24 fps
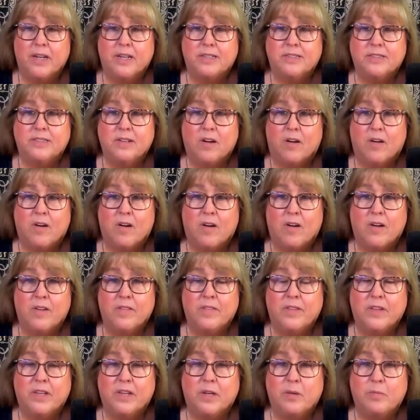is
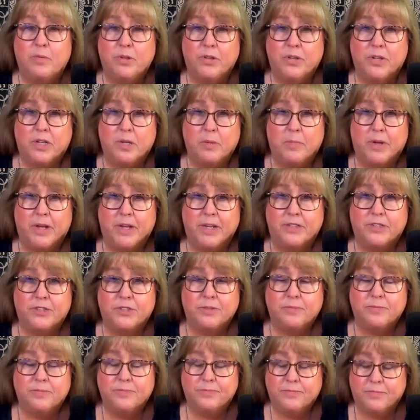on the community
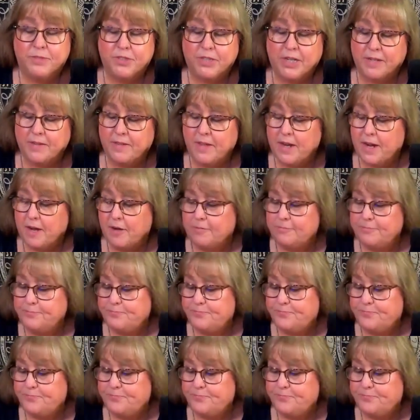page. Check that out.